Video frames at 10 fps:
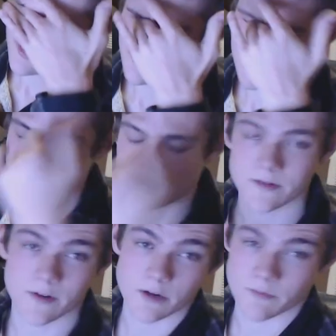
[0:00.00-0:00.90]
pages
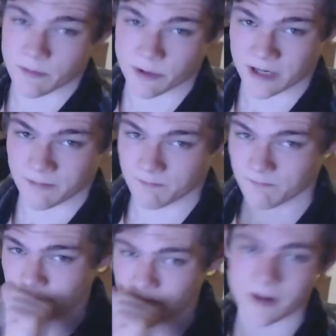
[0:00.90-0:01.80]
of art and Reproduction
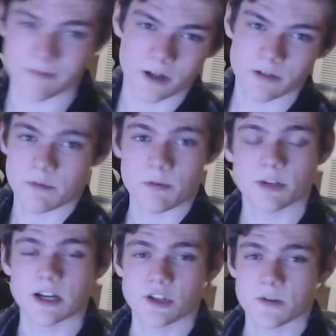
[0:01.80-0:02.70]
of art and
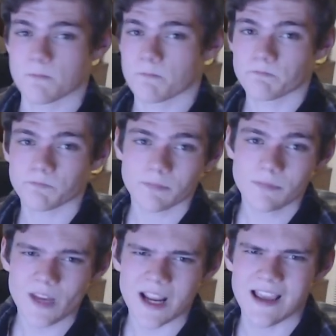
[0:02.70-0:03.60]
reproduction,
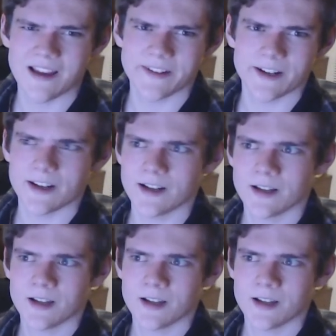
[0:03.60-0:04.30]
and uh,